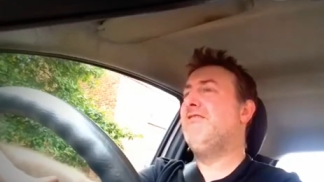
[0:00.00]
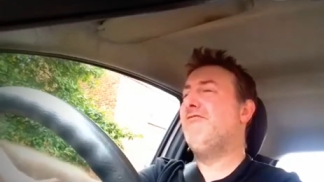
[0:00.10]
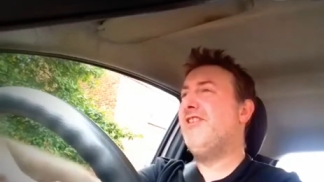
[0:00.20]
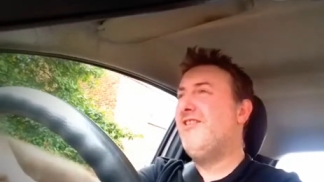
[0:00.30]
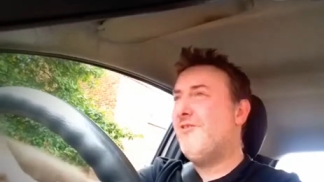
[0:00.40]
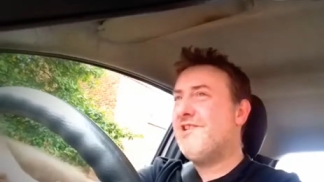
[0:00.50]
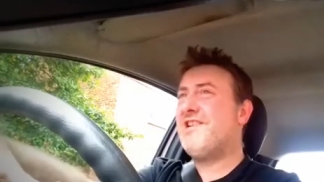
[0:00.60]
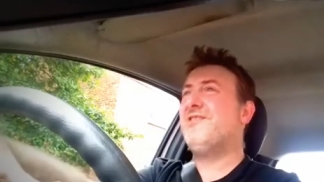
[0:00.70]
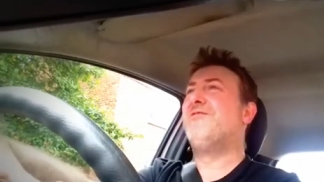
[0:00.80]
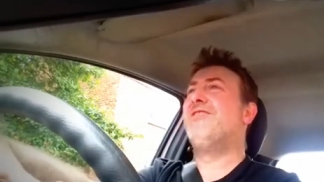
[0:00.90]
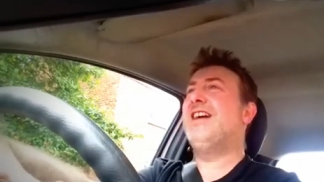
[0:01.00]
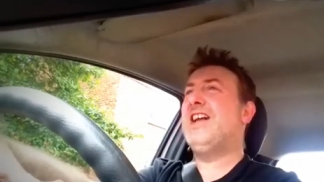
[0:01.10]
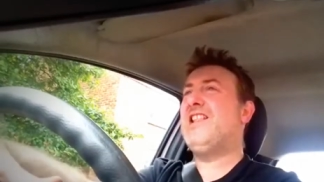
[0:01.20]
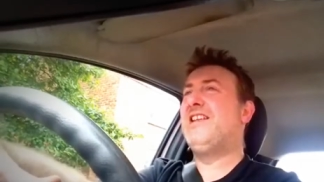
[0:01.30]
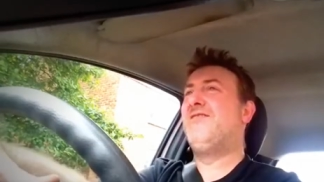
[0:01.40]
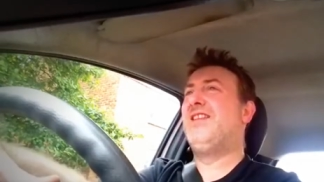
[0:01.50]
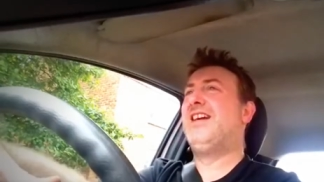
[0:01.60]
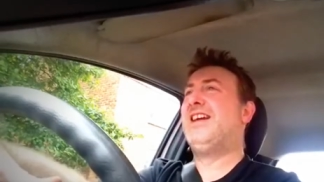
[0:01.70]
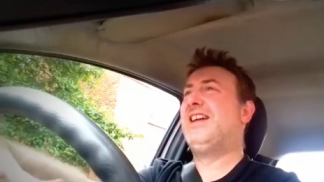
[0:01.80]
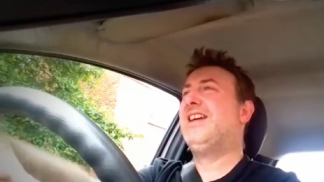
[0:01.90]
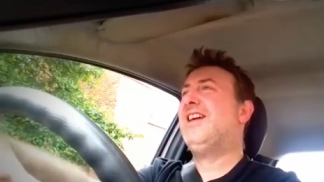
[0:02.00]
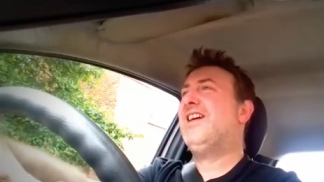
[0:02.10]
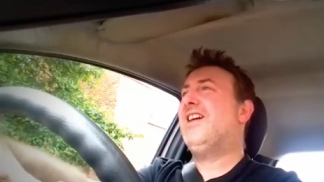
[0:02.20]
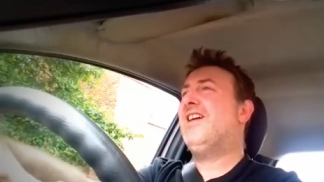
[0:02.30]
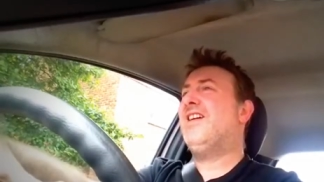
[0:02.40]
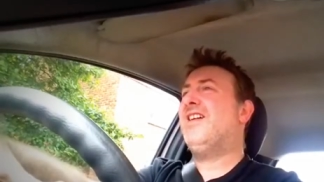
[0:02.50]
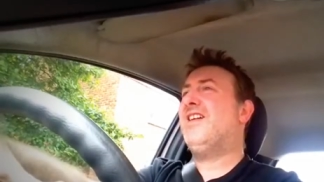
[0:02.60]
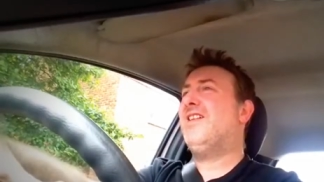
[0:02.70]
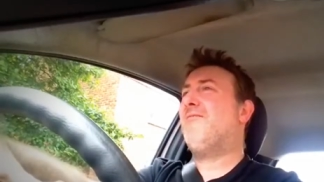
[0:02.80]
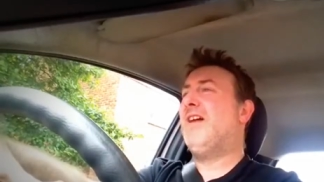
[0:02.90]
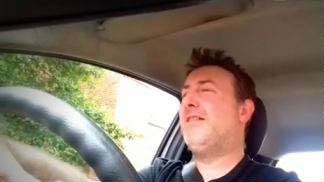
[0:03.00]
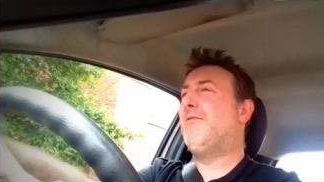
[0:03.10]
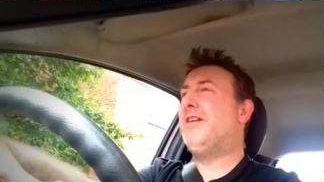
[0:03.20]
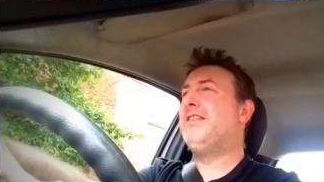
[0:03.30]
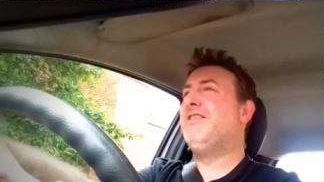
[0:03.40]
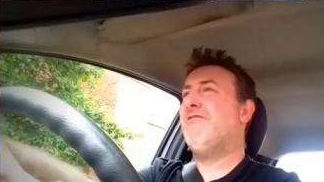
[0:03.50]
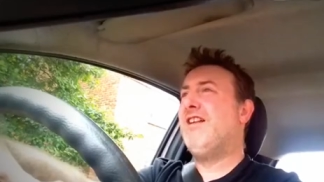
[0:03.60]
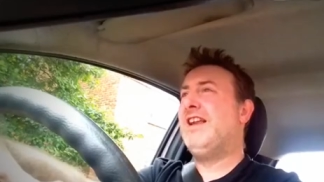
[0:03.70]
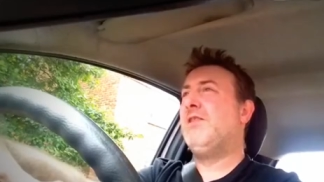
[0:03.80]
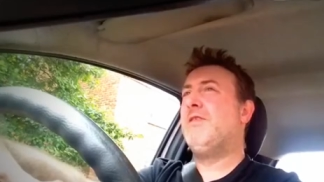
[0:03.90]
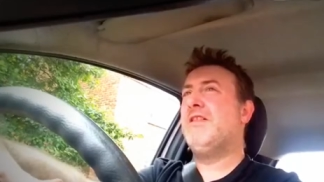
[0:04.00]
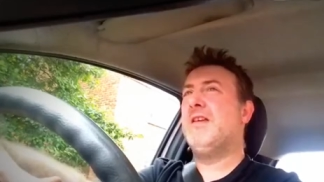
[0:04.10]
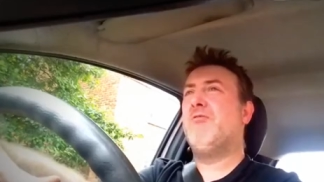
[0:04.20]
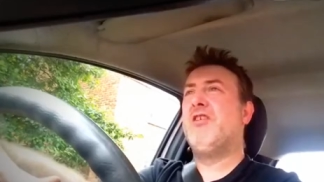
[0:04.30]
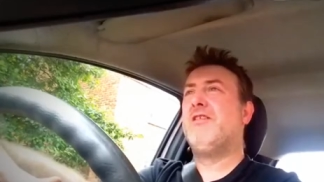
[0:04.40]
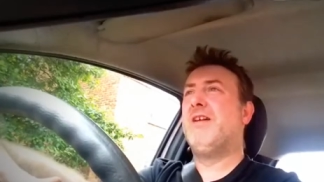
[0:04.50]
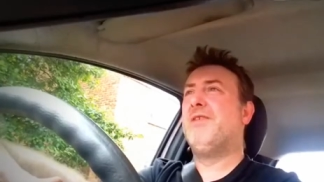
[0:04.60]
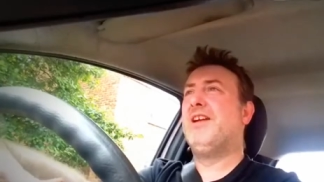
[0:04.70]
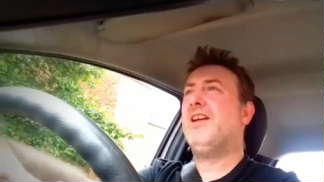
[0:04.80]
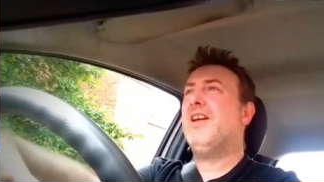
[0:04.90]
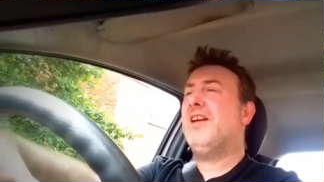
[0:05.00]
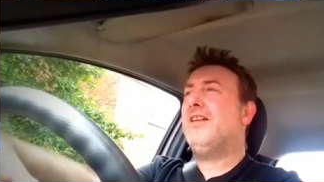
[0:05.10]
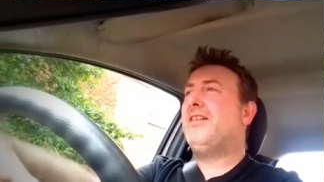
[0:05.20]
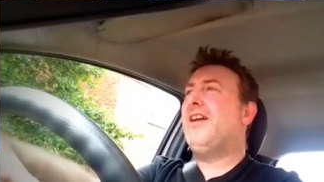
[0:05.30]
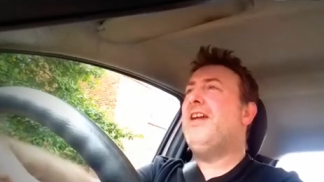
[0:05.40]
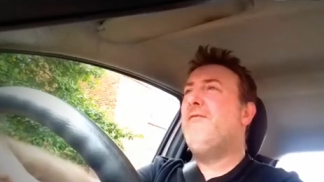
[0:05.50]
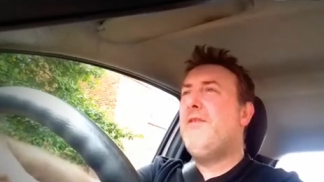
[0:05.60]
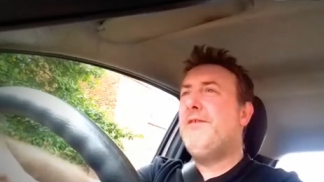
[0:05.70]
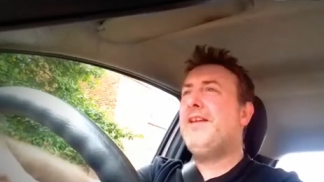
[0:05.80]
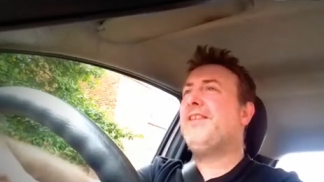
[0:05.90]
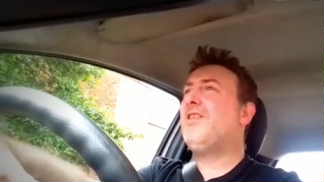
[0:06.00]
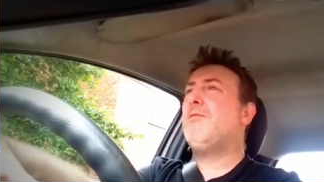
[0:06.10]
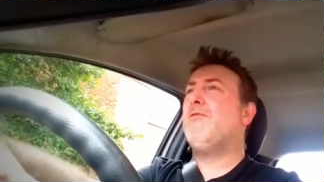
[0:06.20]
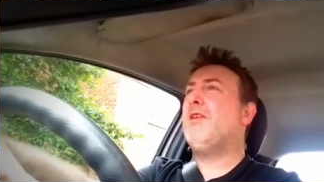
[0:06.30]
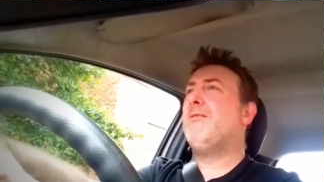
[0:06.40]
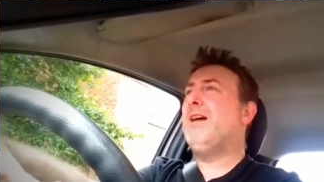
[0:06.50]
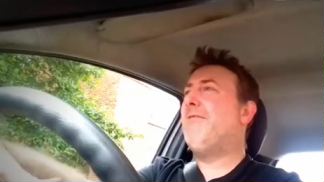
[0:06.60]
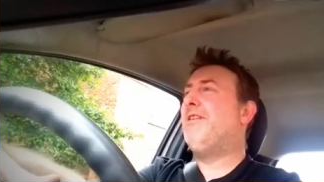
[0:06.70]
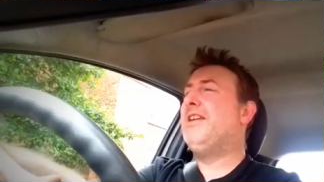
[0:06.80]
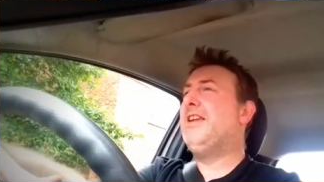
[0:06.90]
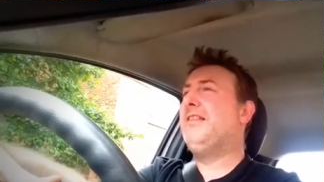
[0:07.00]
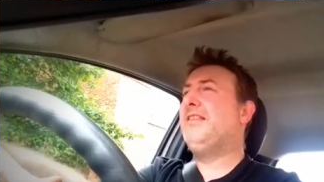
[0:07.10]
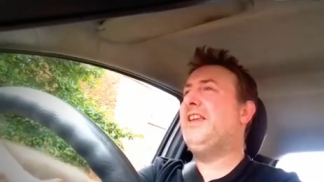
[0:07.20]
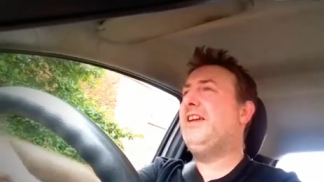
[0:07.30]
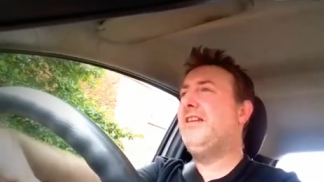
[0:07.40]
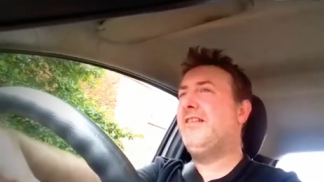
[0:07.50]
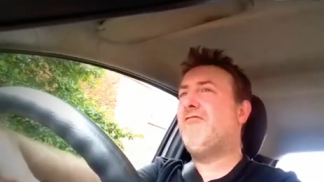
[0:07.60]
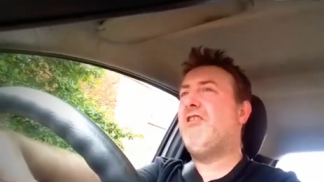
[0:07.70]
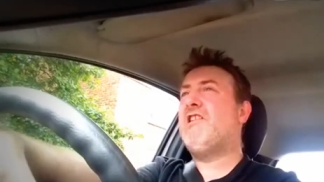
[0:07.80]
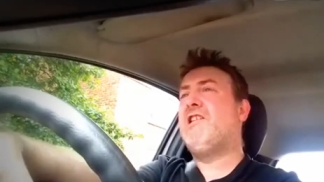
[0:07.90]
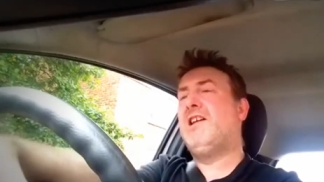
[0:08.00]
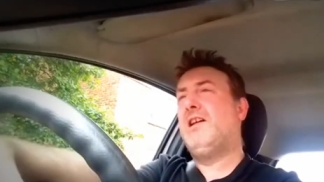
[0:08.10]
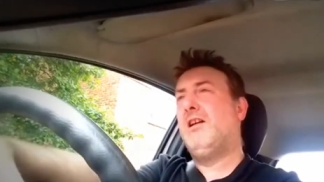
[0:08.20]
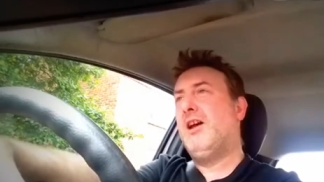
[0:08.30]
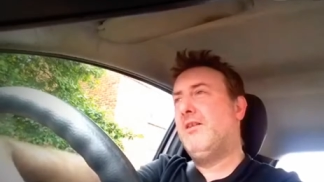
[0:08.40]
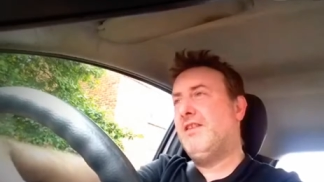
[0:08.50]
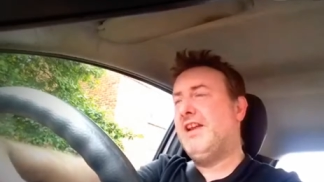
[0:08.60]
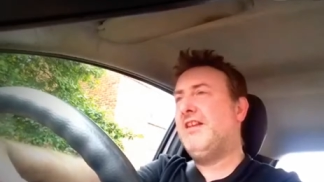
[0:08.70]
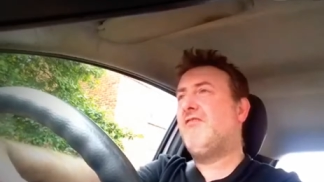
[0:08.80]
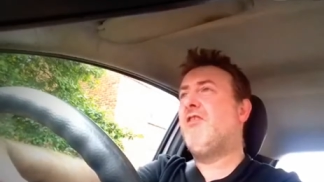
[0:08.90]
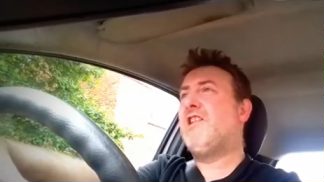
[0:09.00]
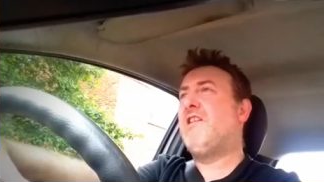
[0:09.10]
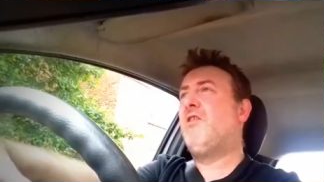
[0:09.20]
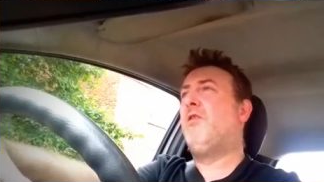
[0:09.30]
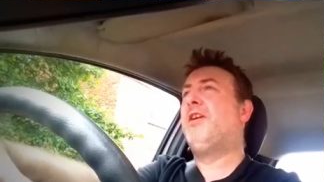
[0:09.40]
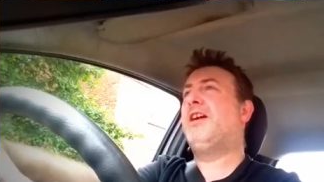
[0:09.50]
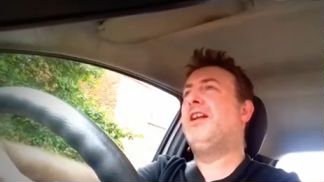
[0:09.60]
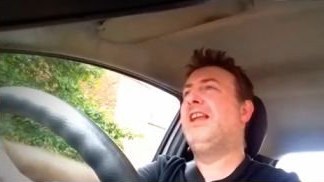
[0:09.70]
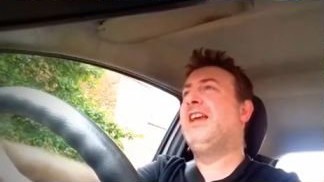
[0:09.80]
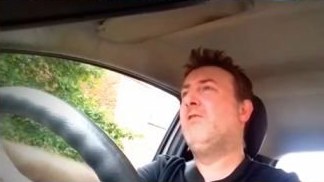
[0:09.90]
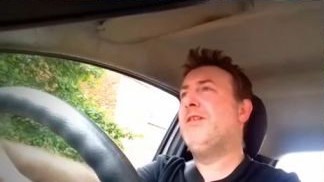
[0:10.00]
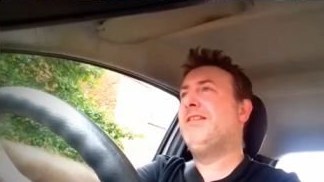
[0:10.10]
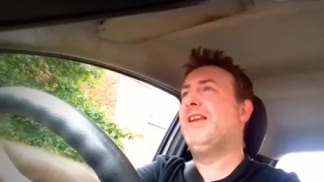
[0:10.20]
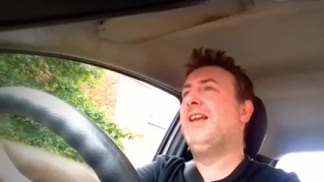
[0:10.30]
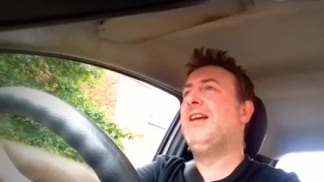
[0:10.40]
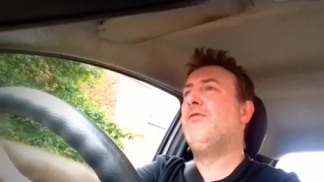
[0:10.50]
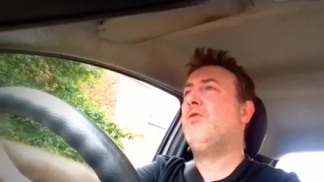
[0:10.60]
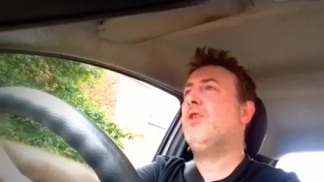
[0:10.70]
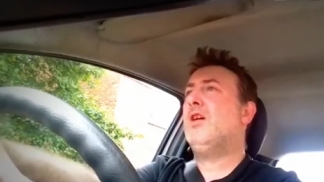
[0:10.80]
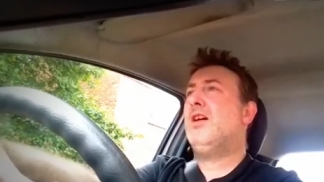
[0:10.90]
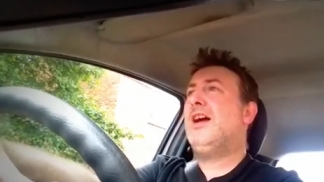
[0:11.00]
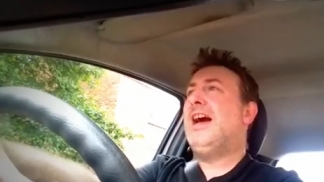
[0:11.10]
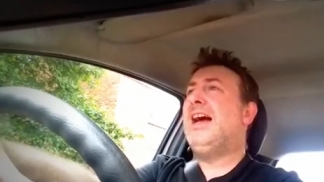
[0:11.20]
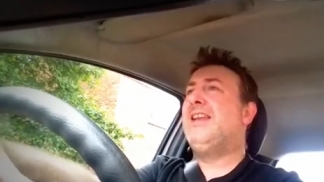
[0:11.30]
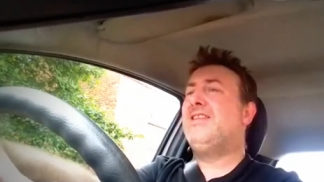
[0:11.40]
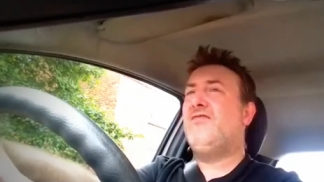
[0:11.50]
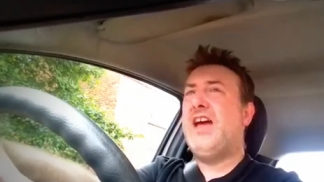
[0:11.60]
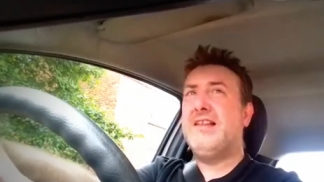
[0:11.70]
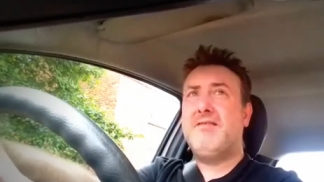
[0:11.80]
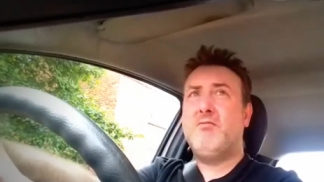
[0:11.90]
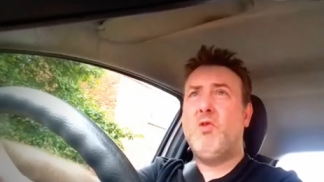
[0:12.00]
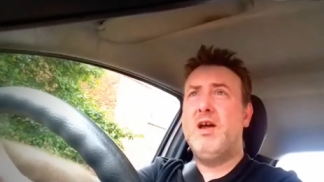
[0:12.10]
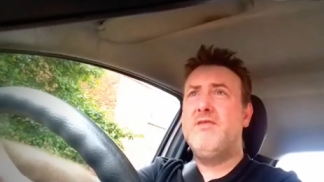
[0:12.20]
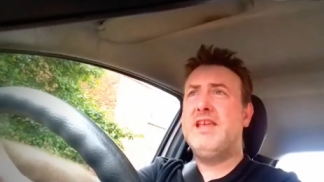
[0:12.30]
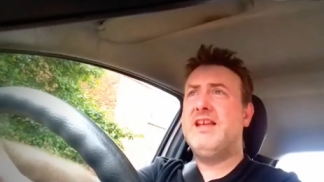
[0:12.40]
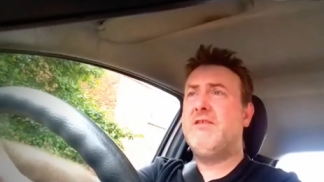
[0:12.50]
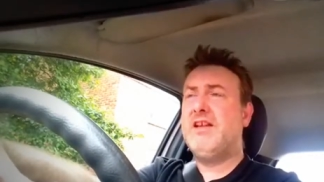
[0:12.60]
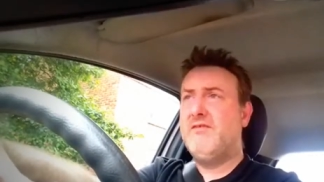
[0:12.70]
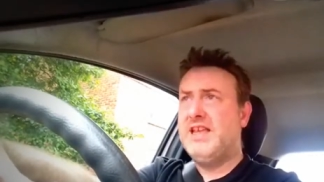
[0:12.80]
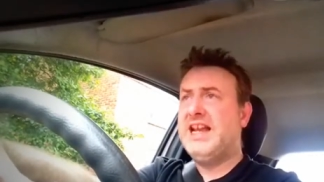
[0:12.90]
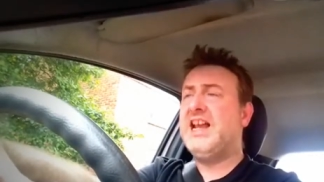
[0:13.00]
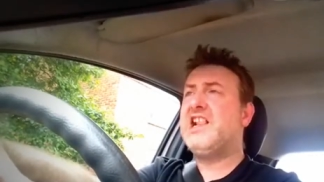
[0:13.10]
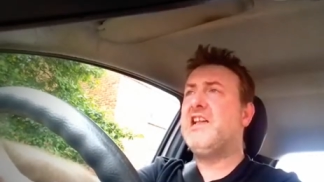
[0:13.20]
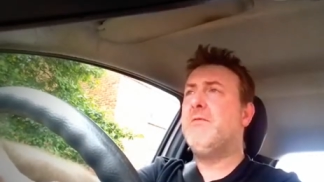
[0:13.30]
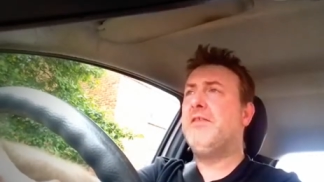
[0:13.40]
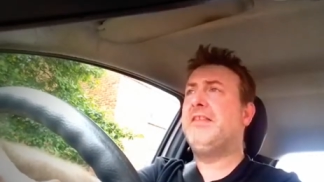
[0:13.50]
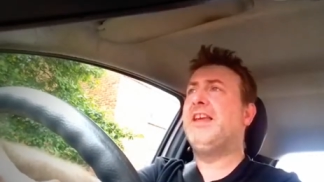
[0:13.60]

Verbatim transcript: neurological reaction, if you like. Uh, that's why it's neurolinguistic programming. So everything to do with wind power needs deconstruction, uh, deconstruction on a kind of linguistic level, and that's why the, anal- the analogy with